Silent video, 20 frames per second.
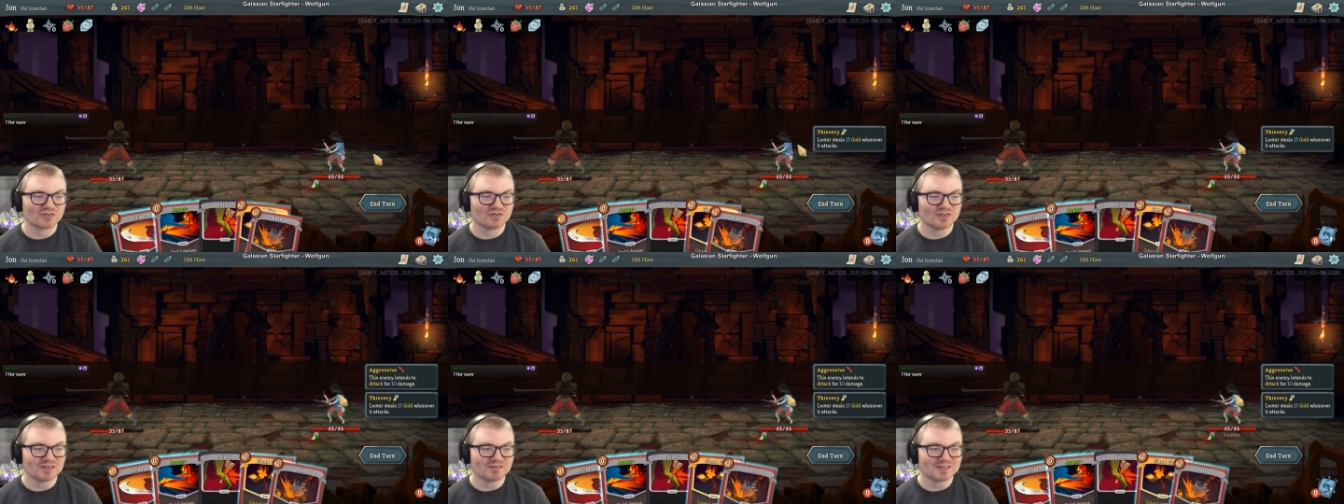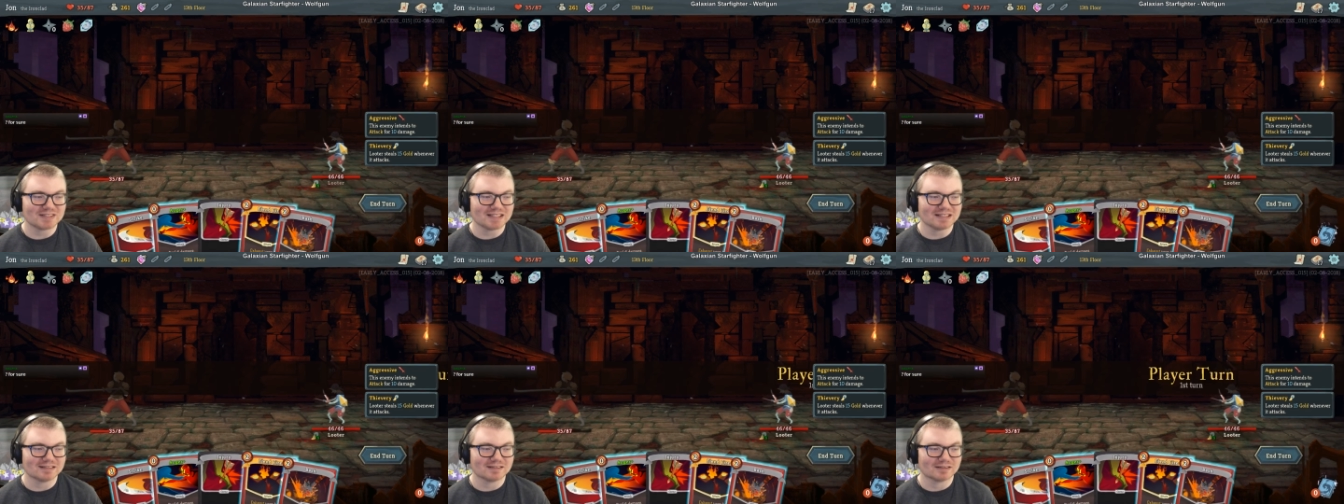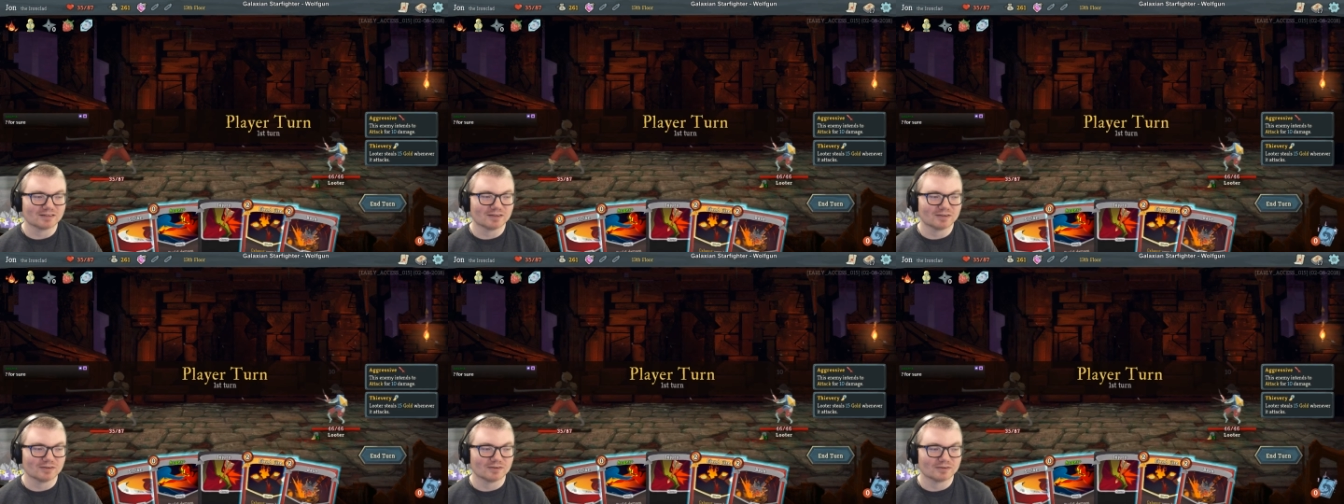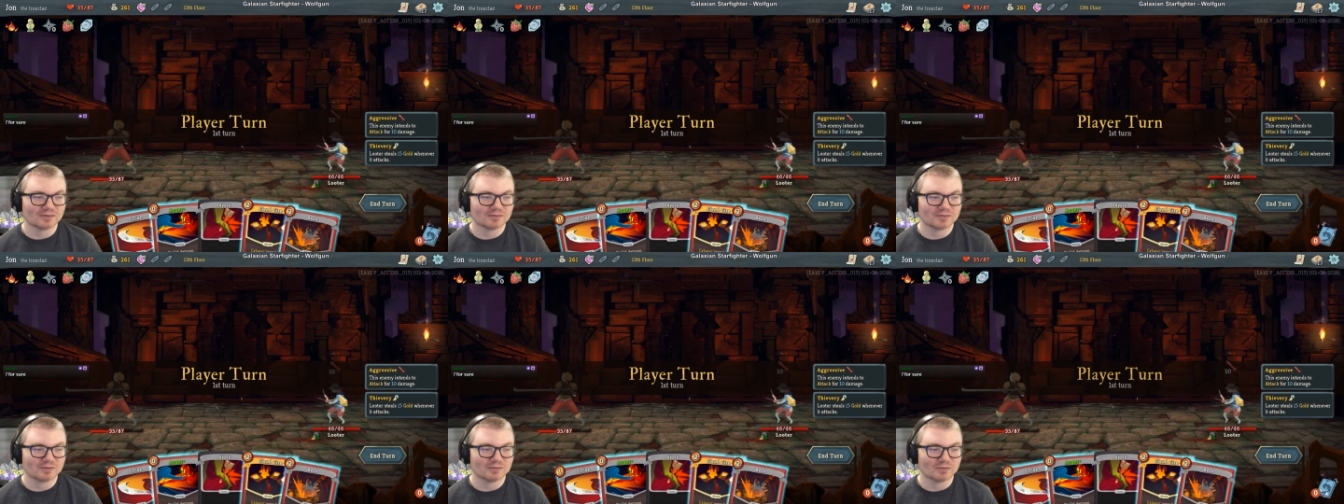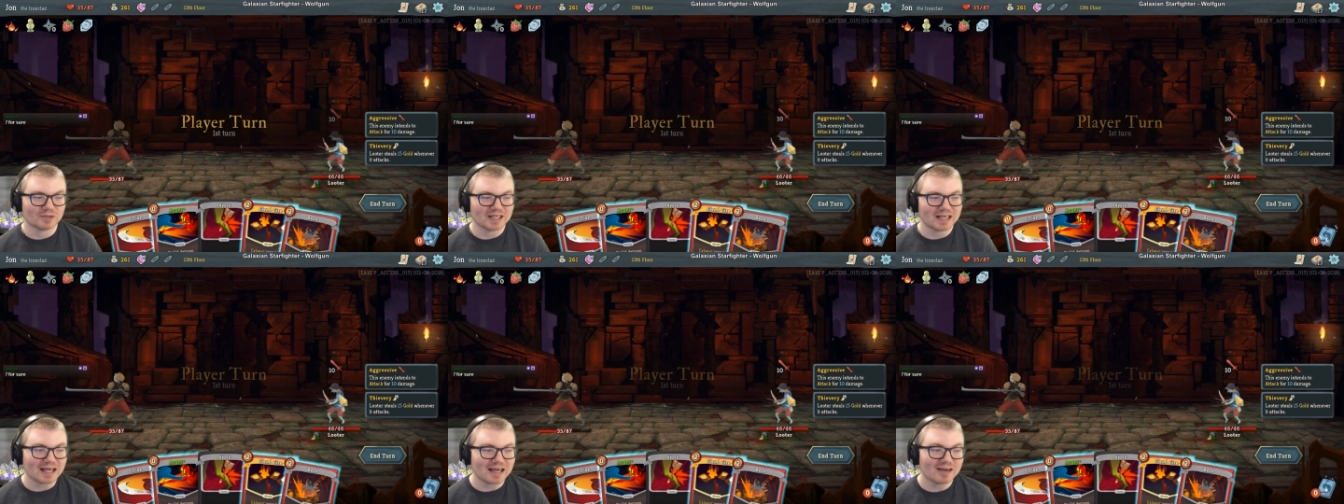15 gold
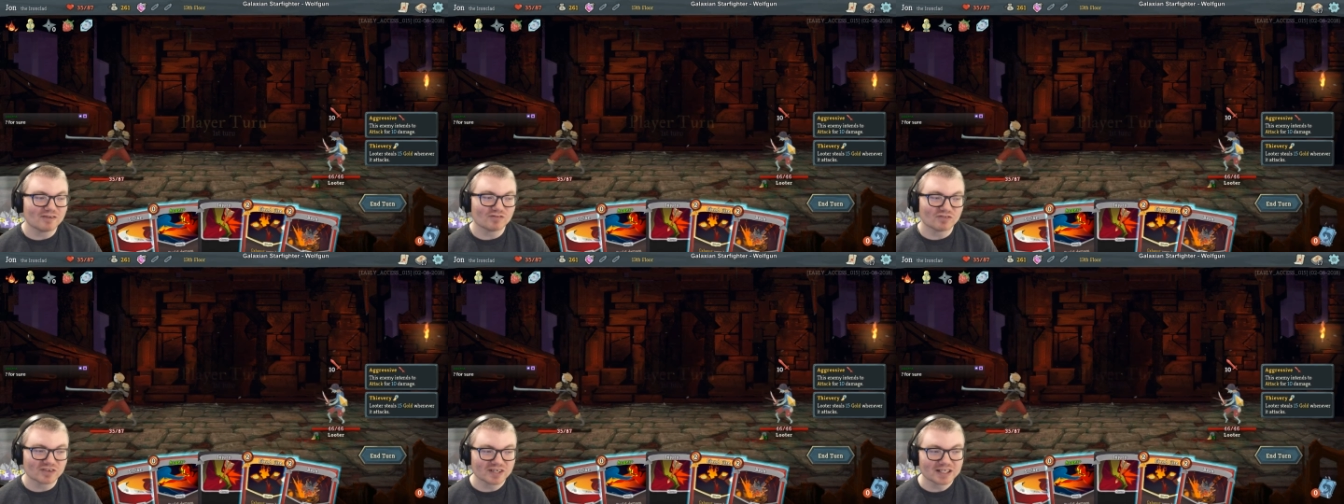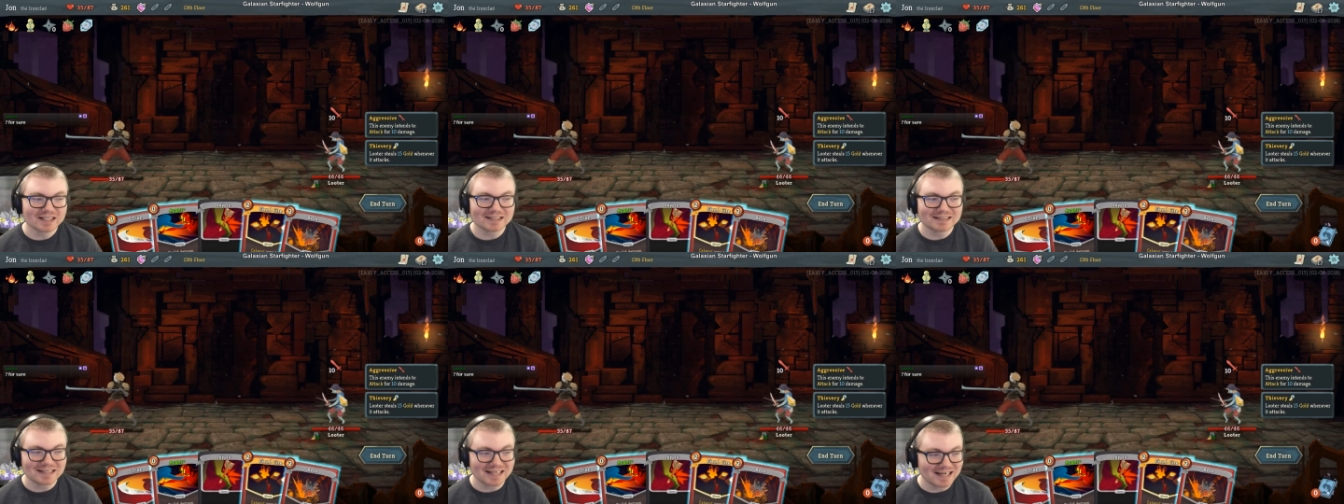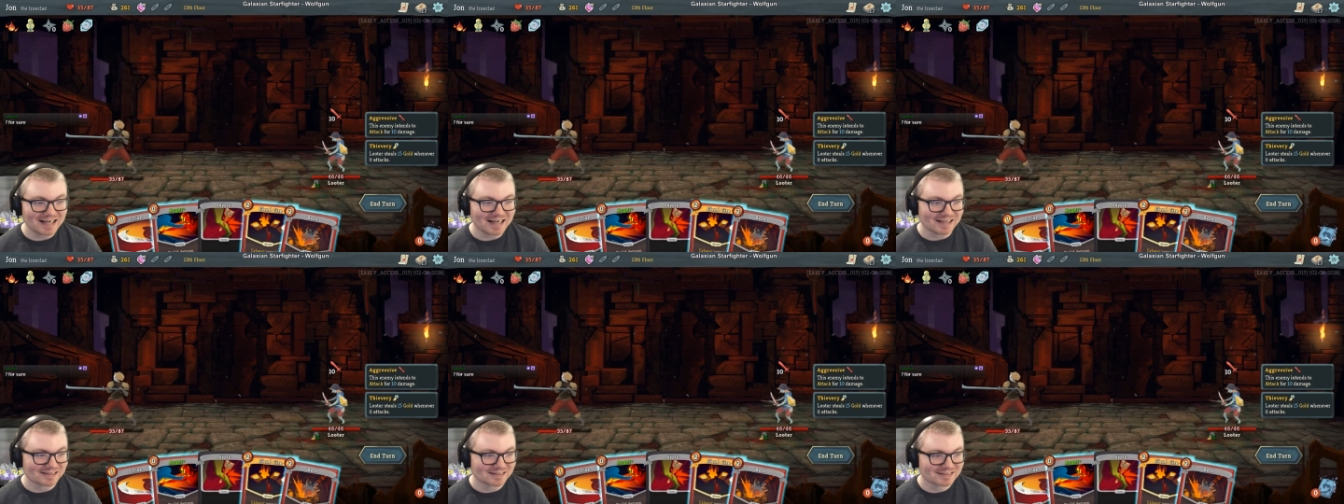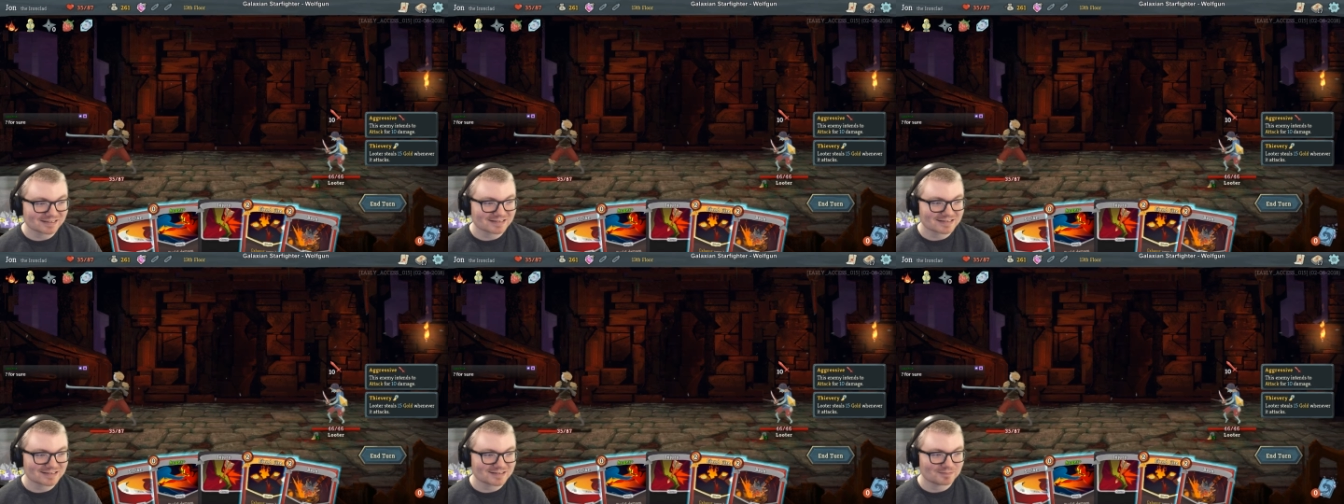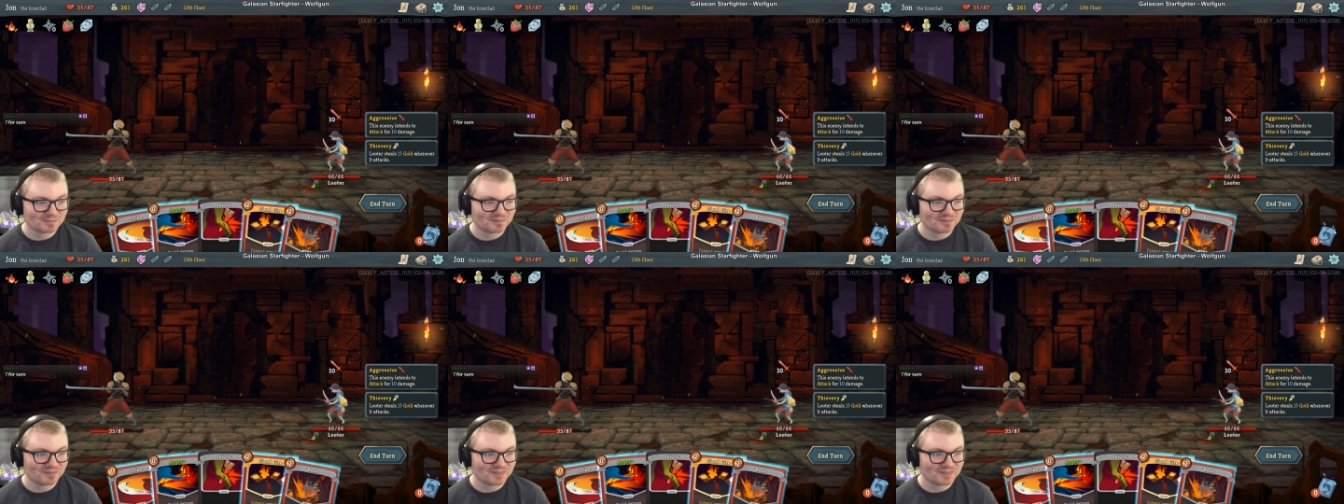whenever it attacks.